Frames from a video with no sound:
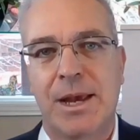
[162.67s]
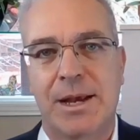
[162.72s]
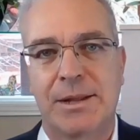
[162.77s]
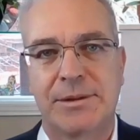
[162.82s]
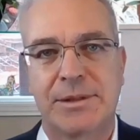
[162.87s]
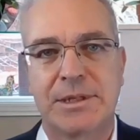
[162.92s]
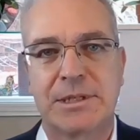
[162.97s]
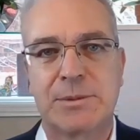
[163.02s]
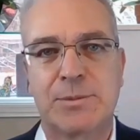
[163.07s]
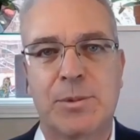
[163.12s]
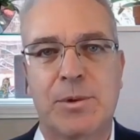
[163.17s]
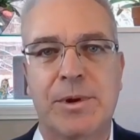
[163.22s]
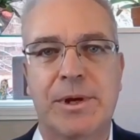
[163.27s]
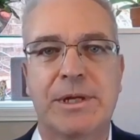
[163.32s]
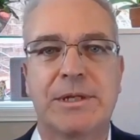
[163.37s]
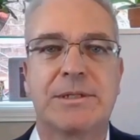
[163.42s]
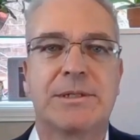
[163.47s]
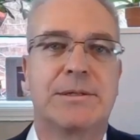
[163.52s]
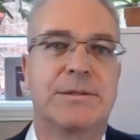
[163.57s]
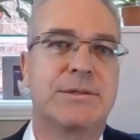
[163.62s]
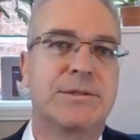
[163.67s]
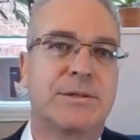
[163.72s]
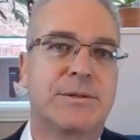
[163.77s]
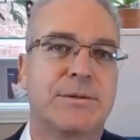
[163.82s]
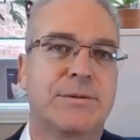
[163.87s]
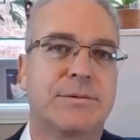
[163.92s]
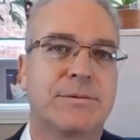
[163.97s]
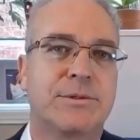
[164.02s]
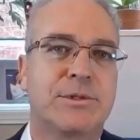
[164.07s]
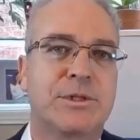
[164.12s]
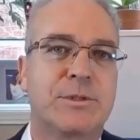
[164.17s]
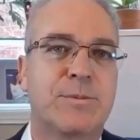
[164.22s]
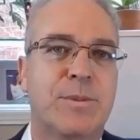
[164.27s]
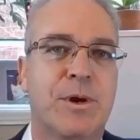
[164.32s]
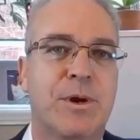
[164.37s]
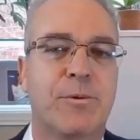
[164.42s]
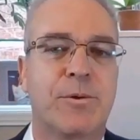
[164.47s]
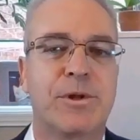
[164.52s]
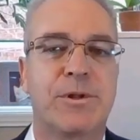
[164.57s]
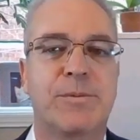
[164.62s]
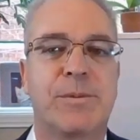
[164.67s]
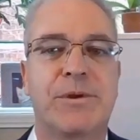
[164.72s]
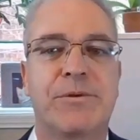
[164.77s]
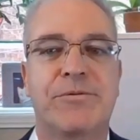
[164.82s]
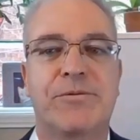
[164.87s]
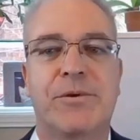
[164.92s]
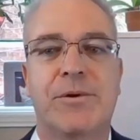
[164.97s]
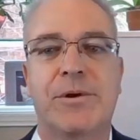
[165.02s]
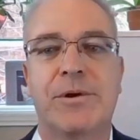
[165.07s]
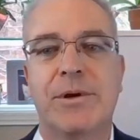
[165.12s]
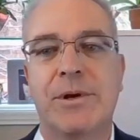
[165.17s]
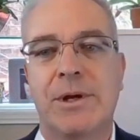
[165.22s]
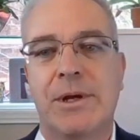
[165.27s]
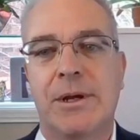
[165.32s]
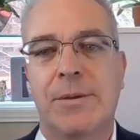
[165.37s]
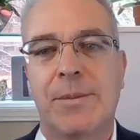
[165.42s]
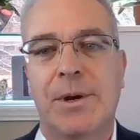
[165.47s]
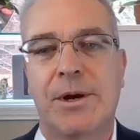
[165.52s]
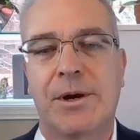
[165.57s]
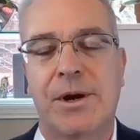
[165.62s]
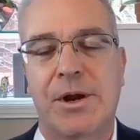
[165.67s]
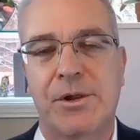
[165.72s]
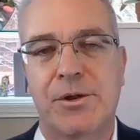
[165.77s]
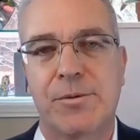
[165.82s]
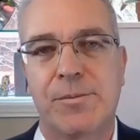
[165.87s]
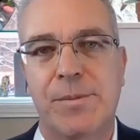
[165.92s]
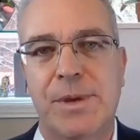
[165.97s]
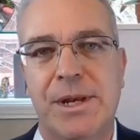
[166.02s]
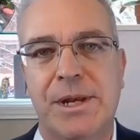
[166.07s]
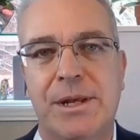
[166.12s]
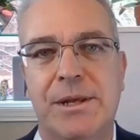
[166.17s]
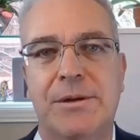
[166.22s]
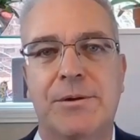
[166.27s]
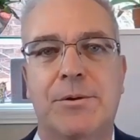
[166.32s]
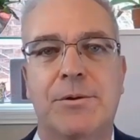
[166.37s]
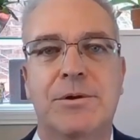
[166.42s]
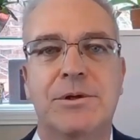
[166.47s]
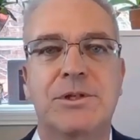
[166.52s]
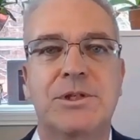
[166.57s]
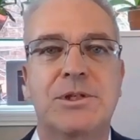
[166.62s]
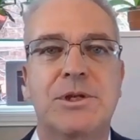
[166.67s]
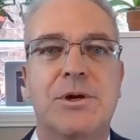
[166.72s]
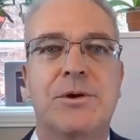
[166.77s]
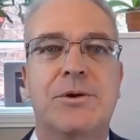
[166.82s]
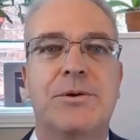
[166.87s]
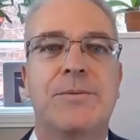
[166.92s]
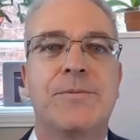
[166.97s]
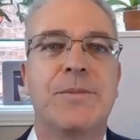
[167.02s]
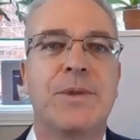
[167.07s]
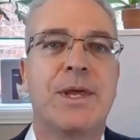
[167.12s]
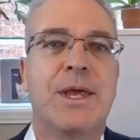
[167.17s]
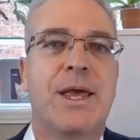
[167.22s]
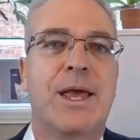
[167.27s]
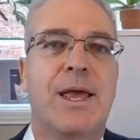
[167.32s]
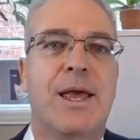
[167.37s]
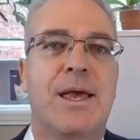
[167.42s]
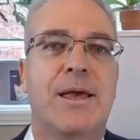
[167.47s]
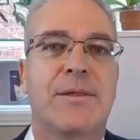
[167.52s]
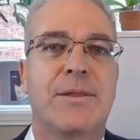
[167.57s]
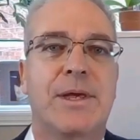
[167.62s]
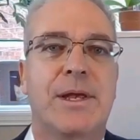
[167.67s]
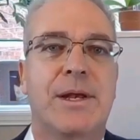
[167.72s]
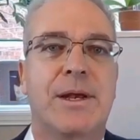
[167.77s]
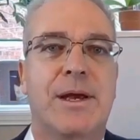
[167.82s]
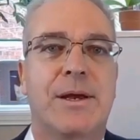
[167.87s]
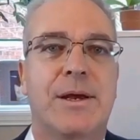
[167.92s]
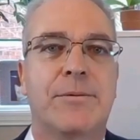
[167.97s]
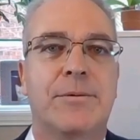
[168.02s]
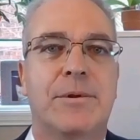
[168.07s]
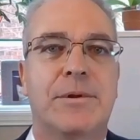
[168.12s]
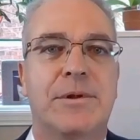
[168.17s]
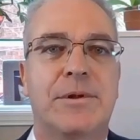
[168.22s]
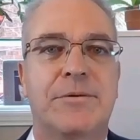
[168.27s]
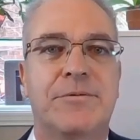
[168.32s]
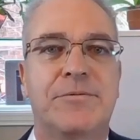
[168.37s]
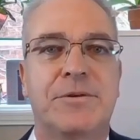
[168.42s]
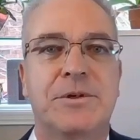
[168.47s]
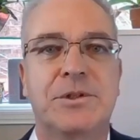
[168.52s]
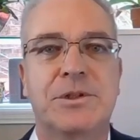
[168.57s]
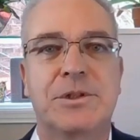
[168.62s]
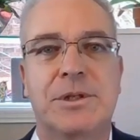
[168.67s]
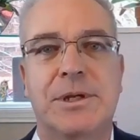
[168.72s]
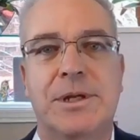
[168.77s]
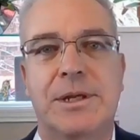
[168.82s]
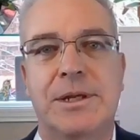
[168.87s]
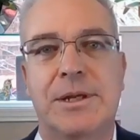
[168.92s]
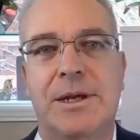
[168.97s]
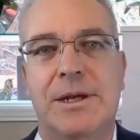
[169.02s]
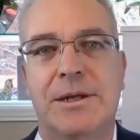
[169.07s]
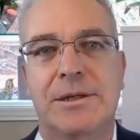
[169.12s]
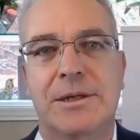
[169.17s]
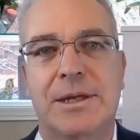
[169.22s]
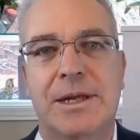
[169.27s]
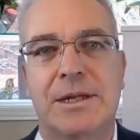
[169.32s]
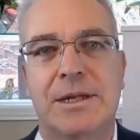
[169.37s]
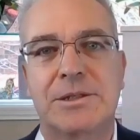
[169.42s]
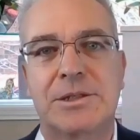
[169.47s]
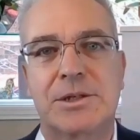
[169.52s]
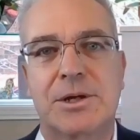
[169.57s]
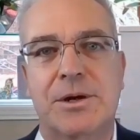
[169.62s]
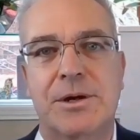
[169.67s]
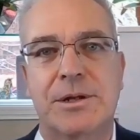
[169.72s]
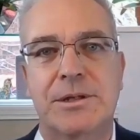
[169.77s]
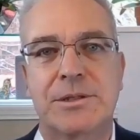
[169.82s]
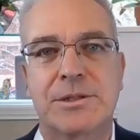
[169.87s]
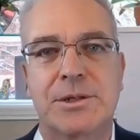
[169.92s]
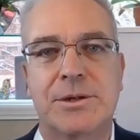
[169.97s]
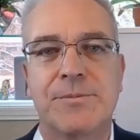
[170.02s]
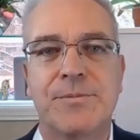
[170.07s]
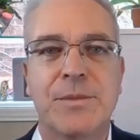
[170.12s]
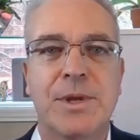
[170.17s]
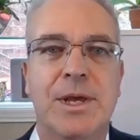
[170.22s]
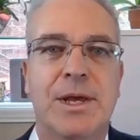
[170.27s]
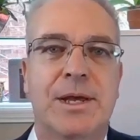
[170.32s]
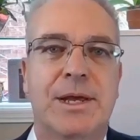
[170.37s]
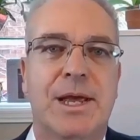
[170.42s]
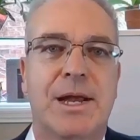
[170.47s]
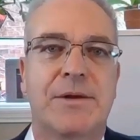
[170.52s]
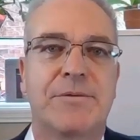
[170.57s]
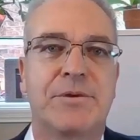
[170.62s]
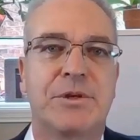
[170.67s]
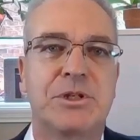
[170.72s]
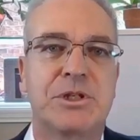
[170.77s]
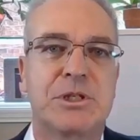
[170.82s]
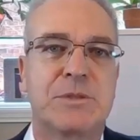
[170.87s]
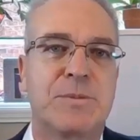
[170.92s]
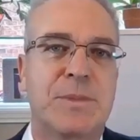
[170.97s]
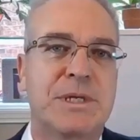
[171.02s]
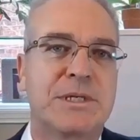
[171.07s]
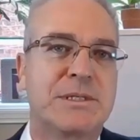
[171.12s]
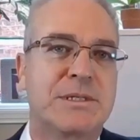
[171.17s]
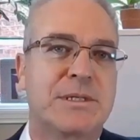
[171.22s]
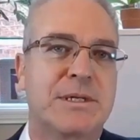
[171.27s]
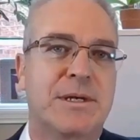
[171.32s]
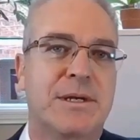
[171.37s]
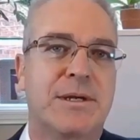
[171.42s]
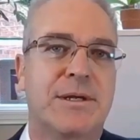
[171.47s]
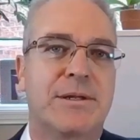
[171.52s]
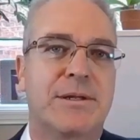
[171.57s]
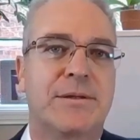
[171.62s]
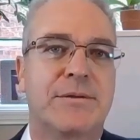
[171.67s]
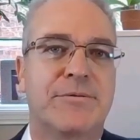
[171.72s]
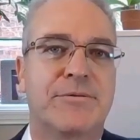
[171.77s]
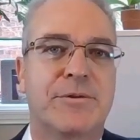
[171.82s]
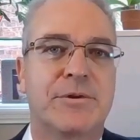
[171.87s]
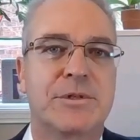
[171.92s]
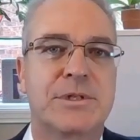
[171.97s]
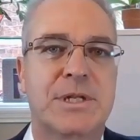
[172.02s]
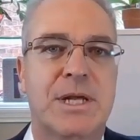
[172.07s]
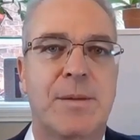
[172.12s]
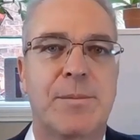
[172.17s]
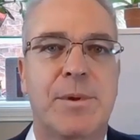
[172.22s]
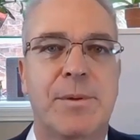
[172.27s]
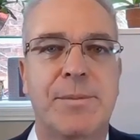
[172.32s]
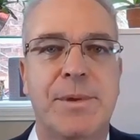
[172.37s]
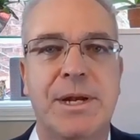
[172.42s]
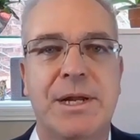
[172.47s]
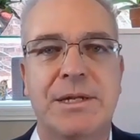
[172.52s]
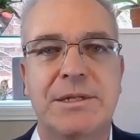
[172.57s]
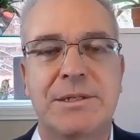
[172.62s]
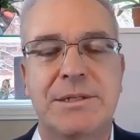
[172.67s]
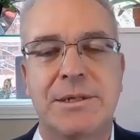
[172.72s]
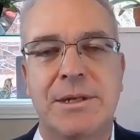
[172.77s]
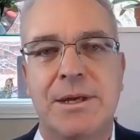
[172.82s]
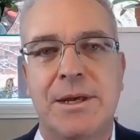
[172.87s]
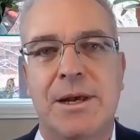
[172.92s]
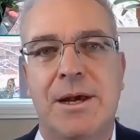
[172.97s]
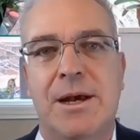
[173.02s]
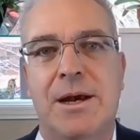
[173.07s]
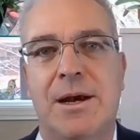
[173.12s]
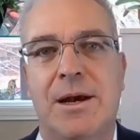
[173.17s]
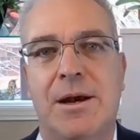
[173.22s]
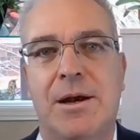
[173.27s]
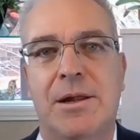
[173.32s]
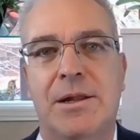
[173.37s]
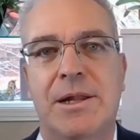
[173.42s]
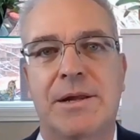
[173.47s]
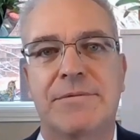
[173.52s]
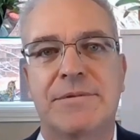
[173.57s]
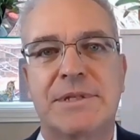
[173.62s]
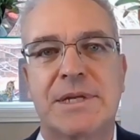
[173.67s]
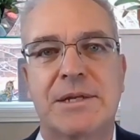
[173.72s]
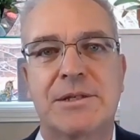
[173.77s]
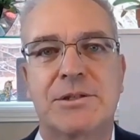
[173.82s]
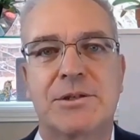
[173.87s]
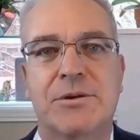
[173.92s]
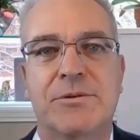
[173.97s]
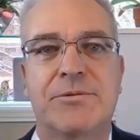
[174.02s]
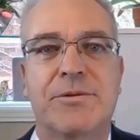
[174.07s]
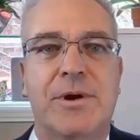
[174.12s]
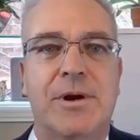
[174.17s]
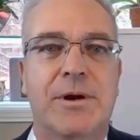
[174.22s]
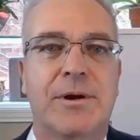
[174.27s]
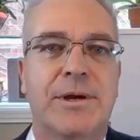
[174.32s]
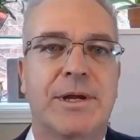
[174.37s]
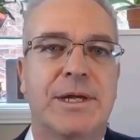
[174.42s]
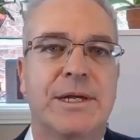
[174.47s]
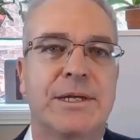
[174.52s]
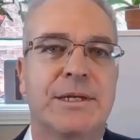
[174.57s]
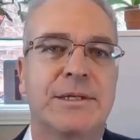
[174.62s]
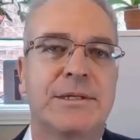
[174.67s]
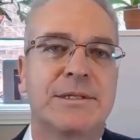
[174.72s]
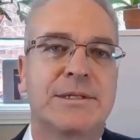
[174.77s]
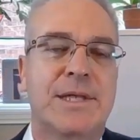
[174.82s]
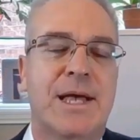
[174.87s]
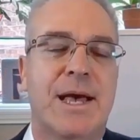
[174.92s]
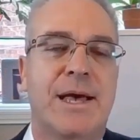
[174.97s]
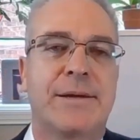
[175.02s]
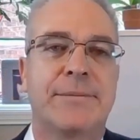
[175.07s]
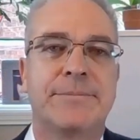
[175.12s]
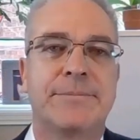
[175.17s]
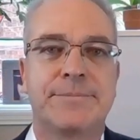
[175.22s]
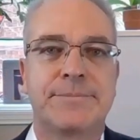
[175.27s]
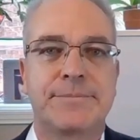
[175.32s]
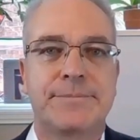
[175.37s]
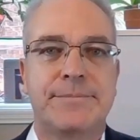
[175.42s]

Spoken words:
at this point. So just bear with me for about another minute or so, and then I will officially get started. So again, if you just missed the first couple of minutes, all I've said so far is that